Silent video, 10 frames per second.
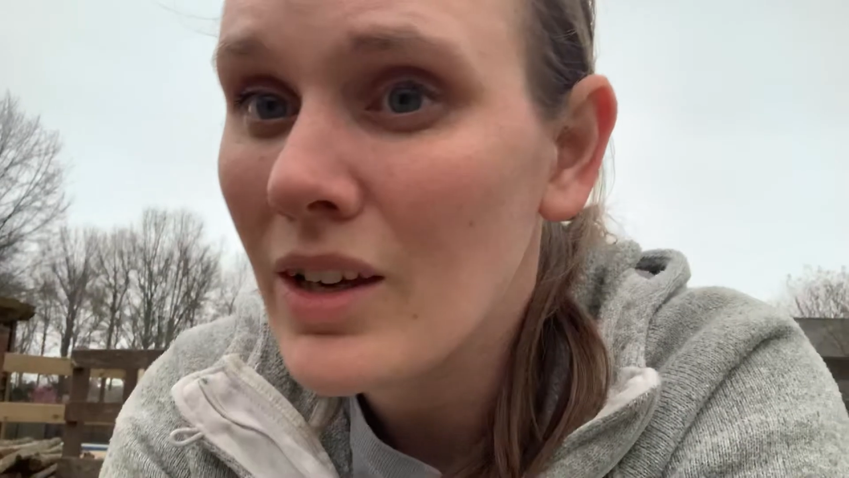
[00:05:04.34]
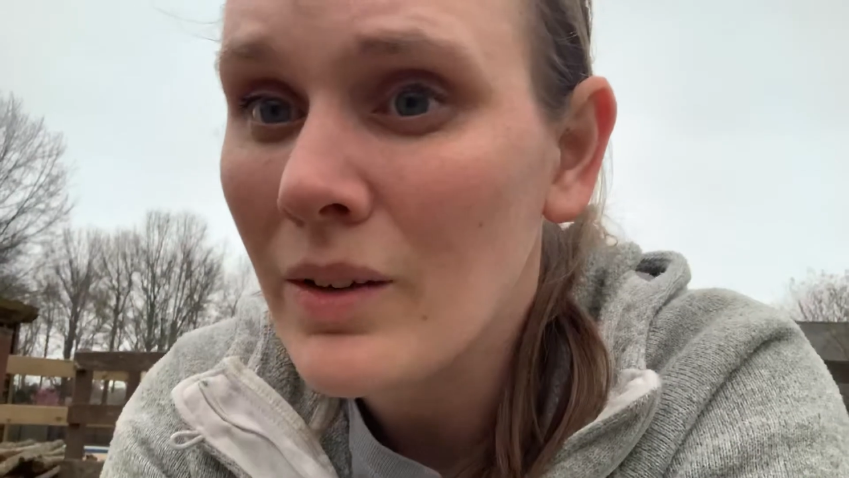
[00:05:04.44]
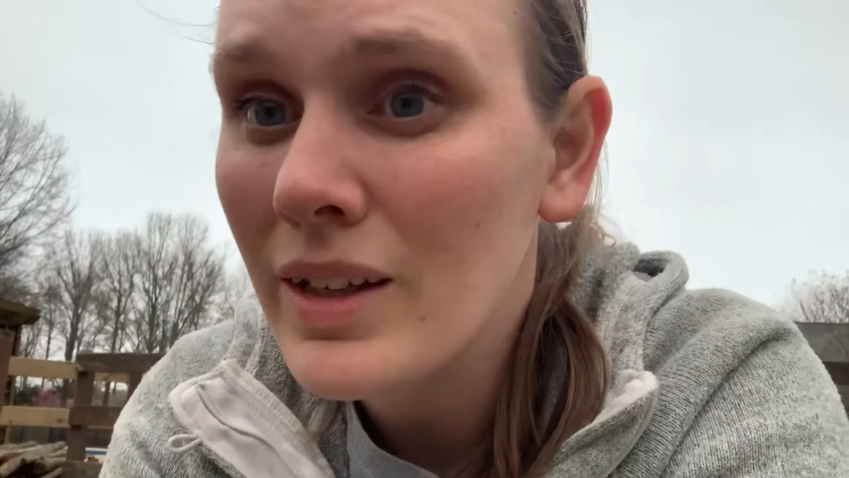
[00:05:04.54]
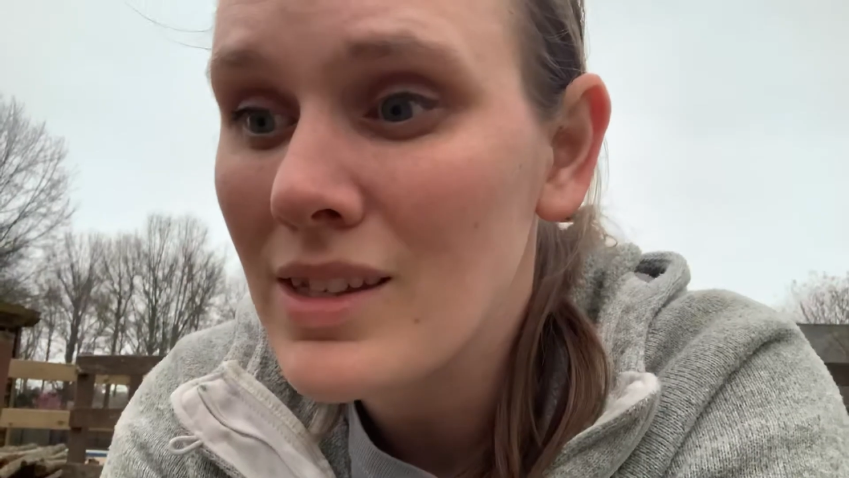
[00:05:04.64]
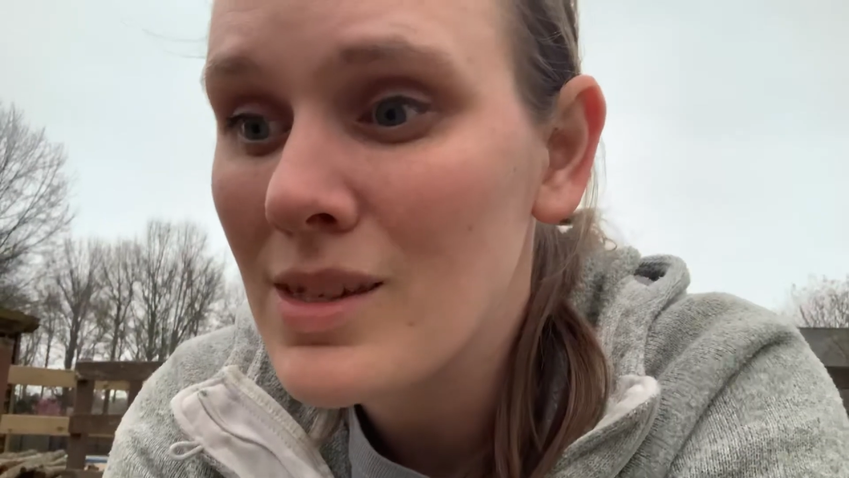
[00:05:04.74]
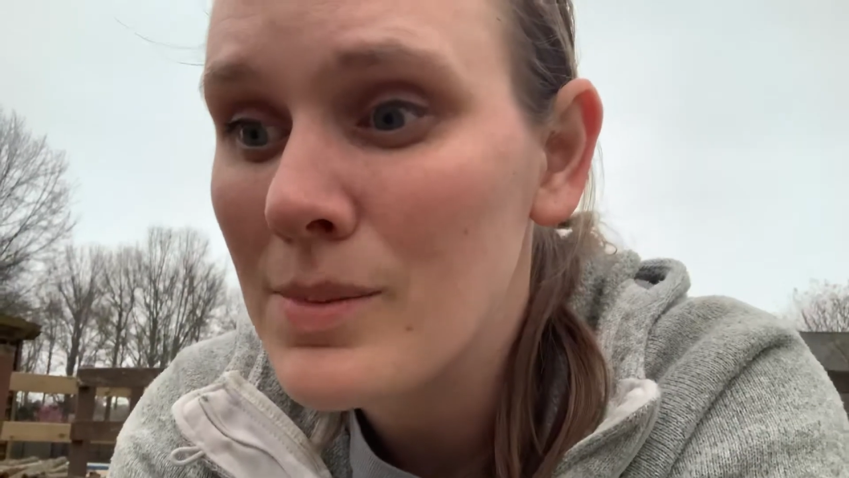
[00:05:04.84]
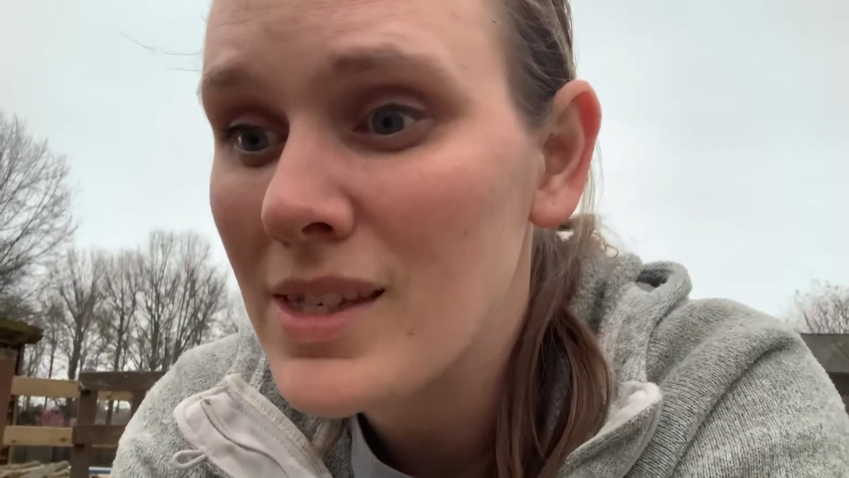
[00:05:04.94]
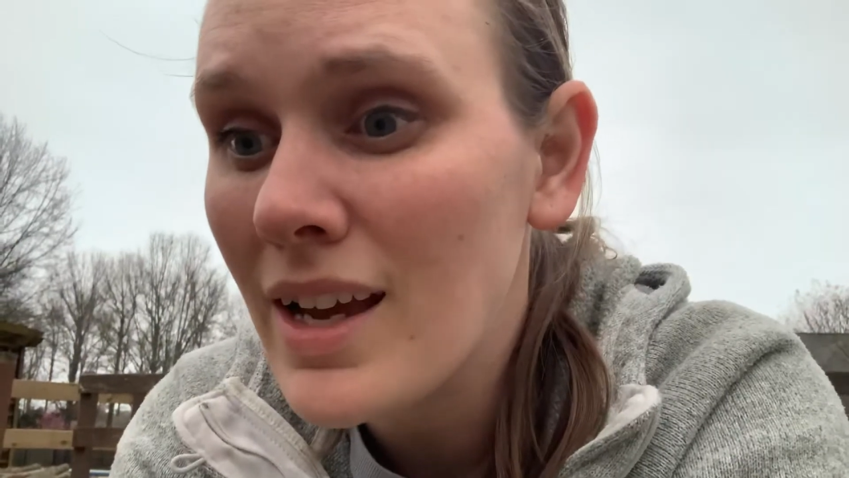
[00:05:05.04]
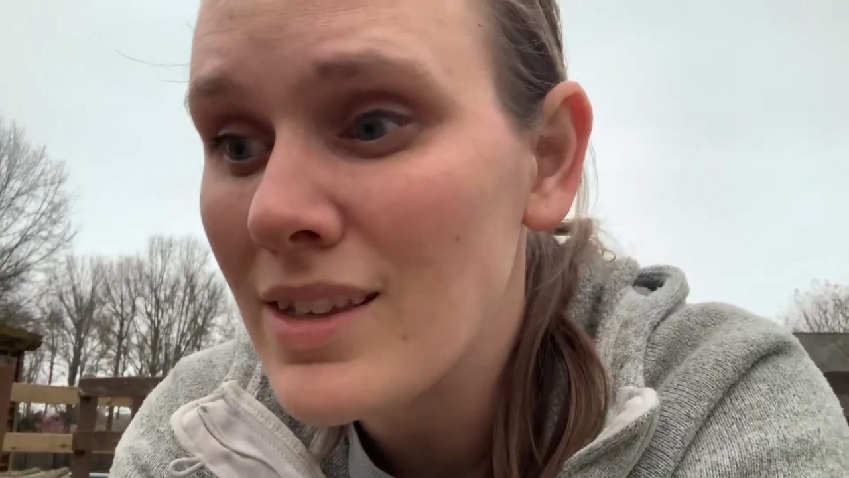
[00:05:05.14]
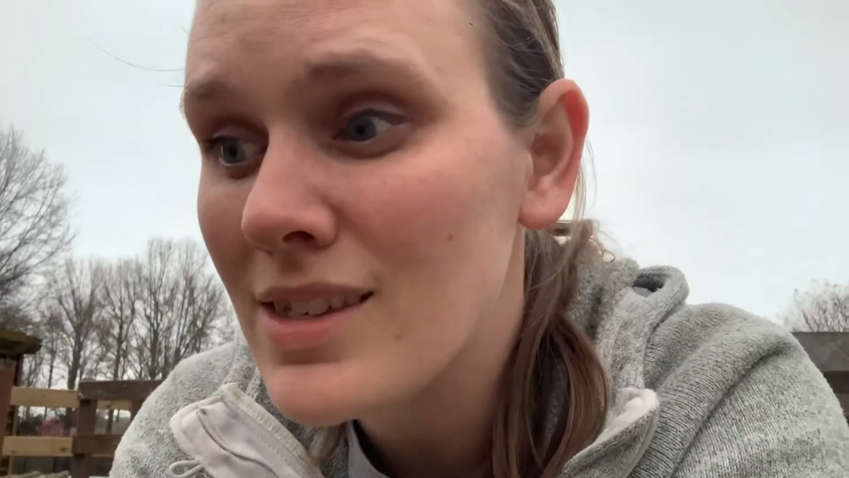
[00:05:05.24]
get some
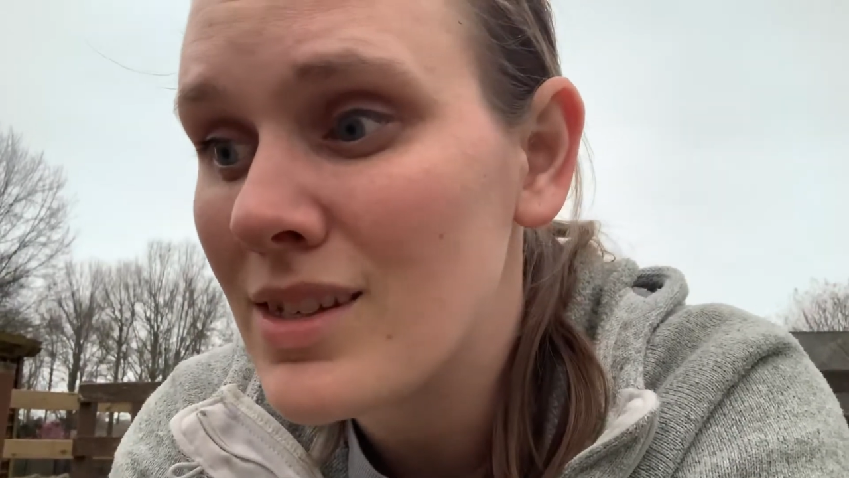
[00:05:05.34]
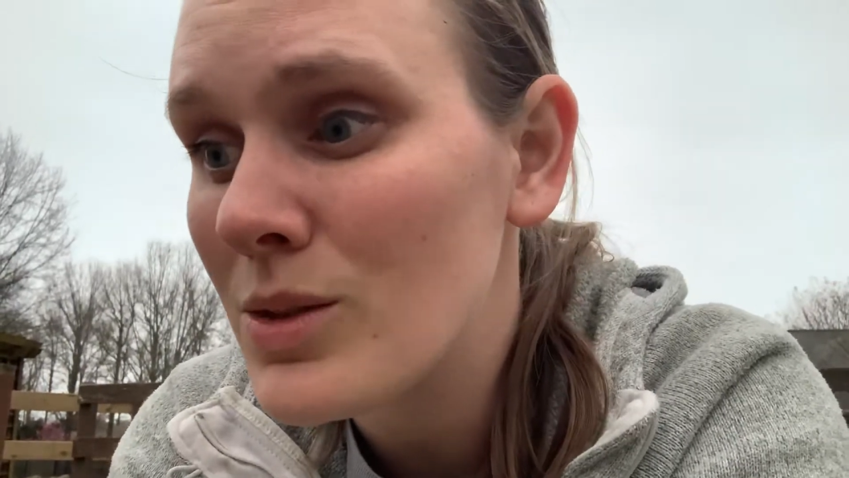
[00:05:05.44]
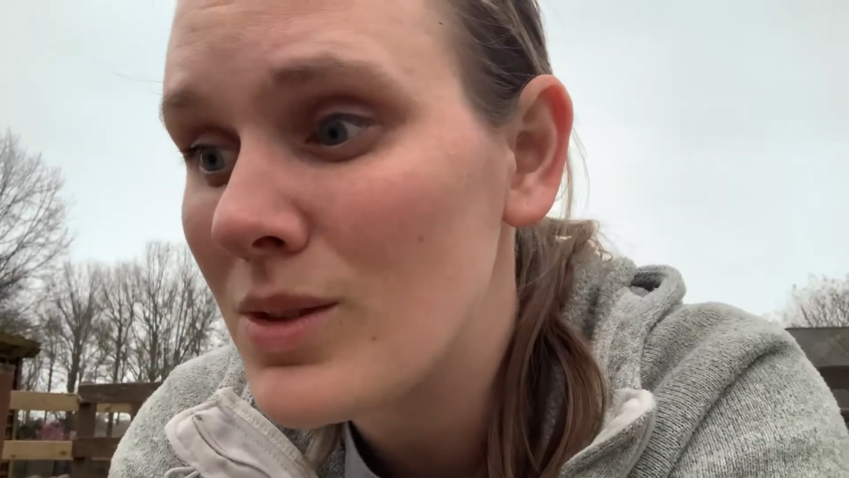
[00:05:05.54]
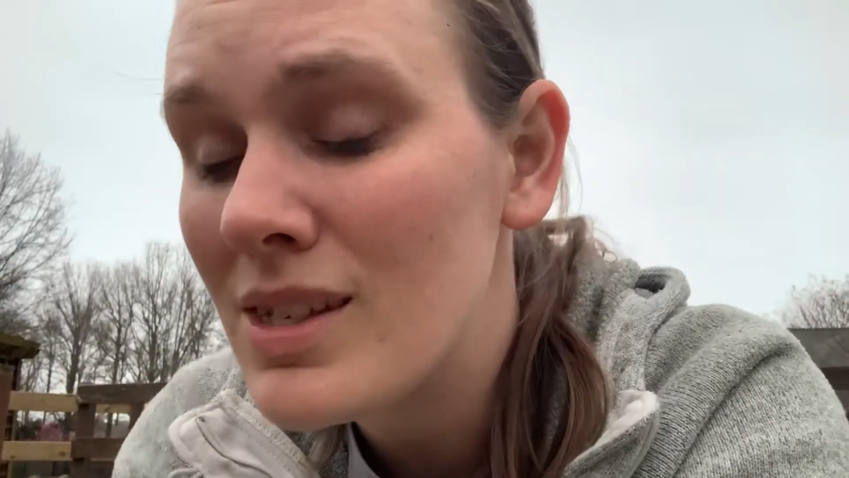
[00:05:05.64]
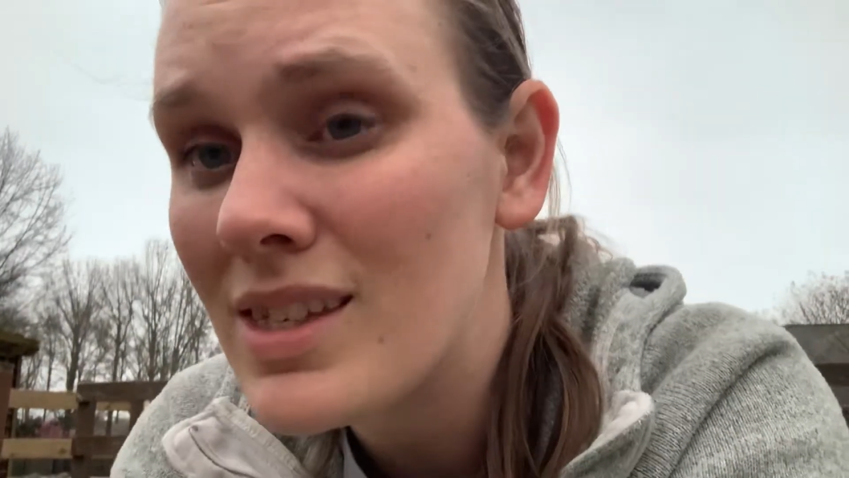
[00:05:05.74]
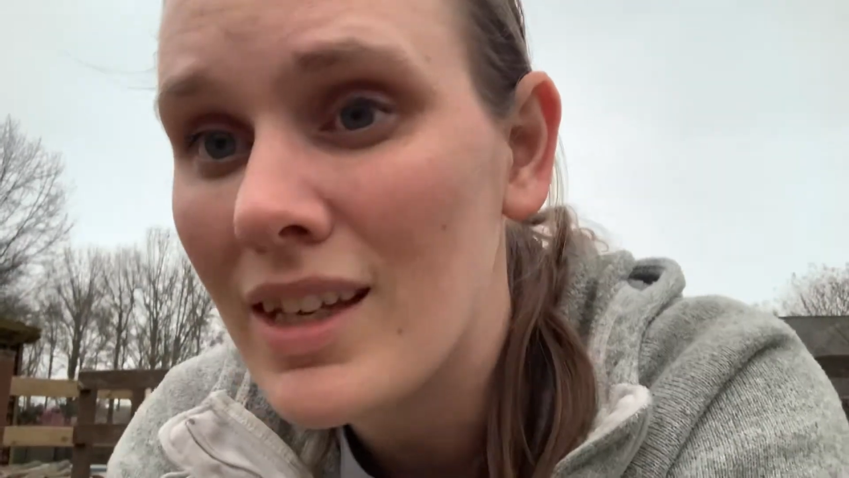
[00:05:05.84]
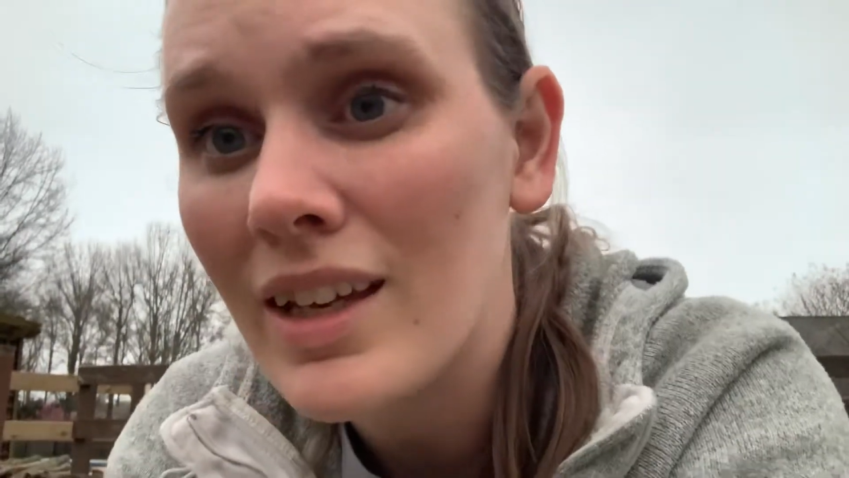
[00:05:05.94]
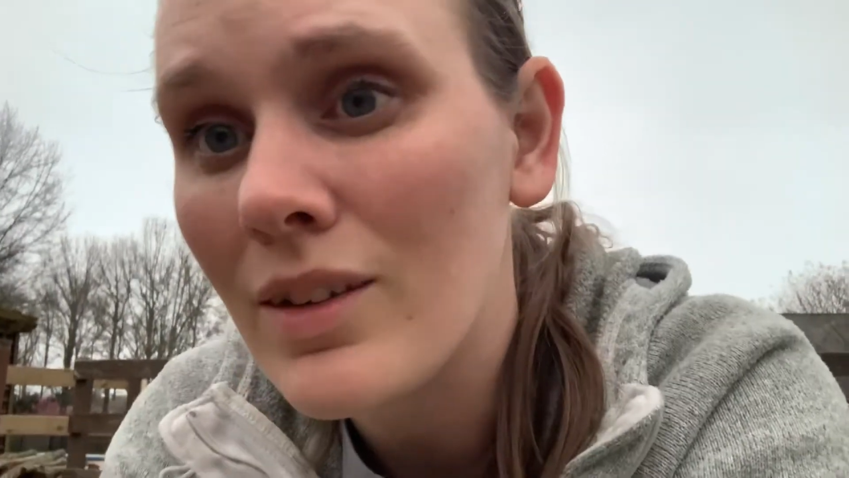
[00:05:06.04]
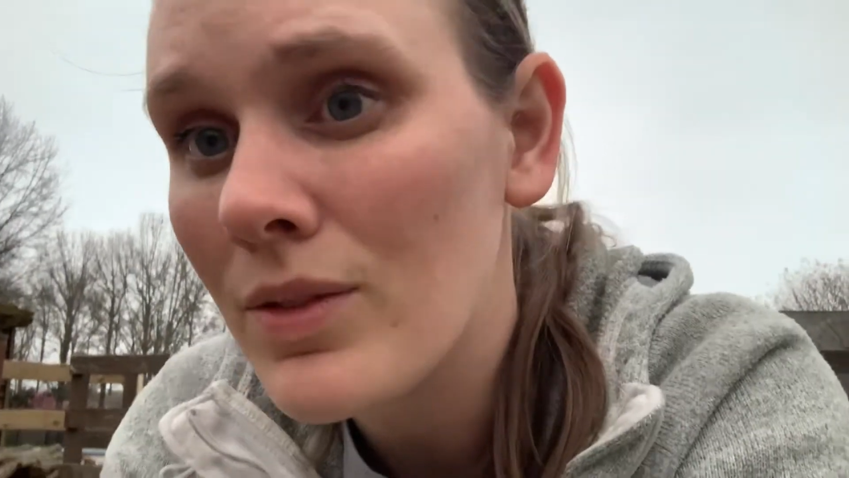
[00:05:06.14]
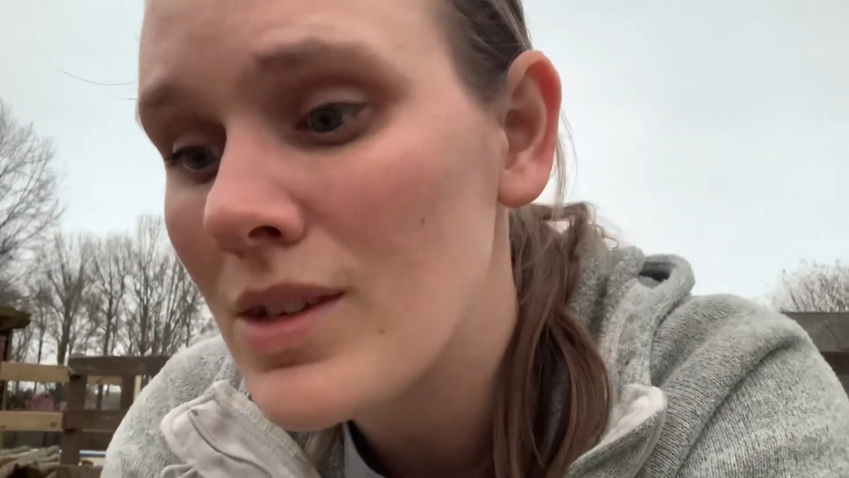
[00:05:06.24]
sets and do this
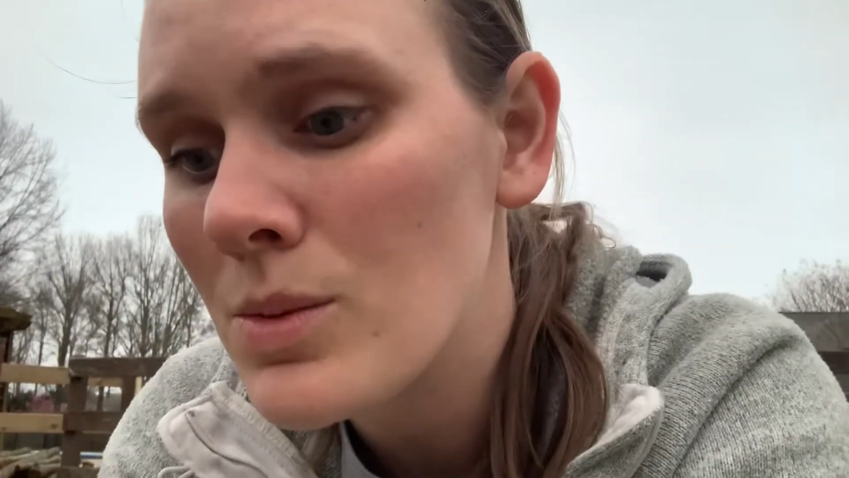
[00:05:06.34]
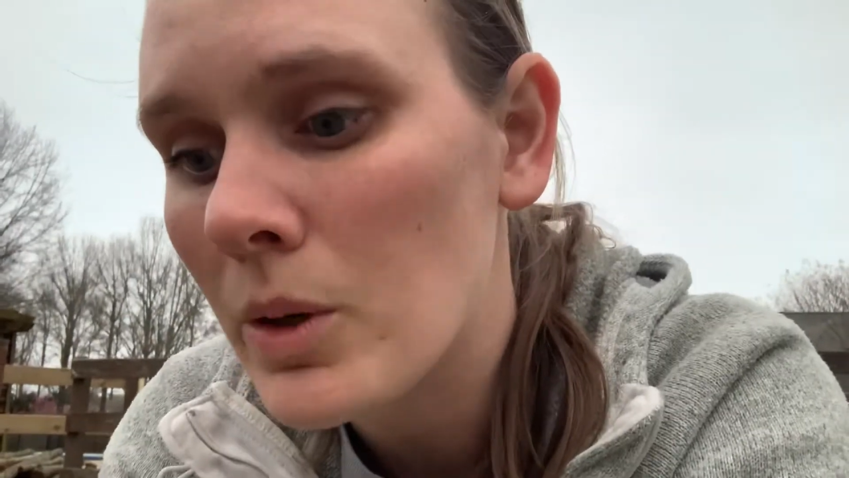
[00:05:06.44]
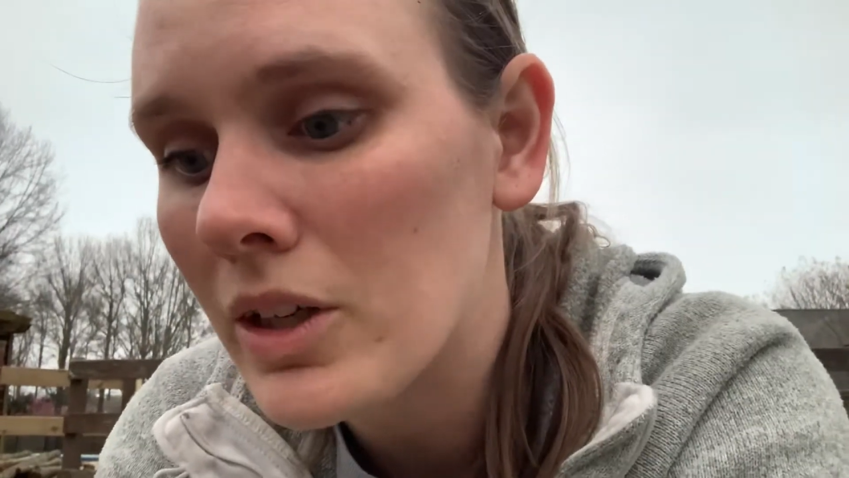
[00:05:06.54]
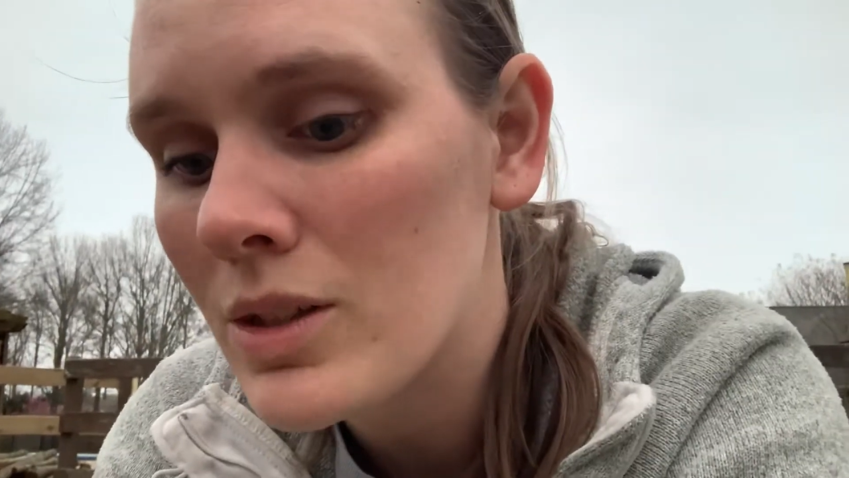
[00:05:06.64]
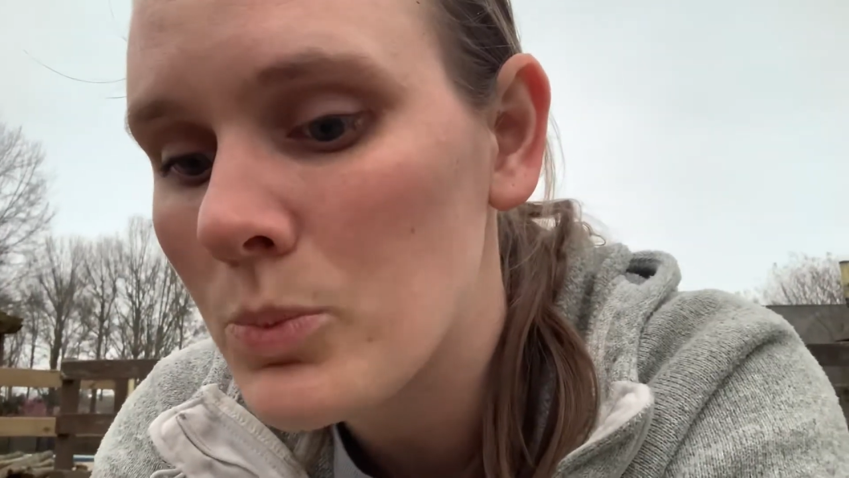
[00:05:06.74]
again if this works.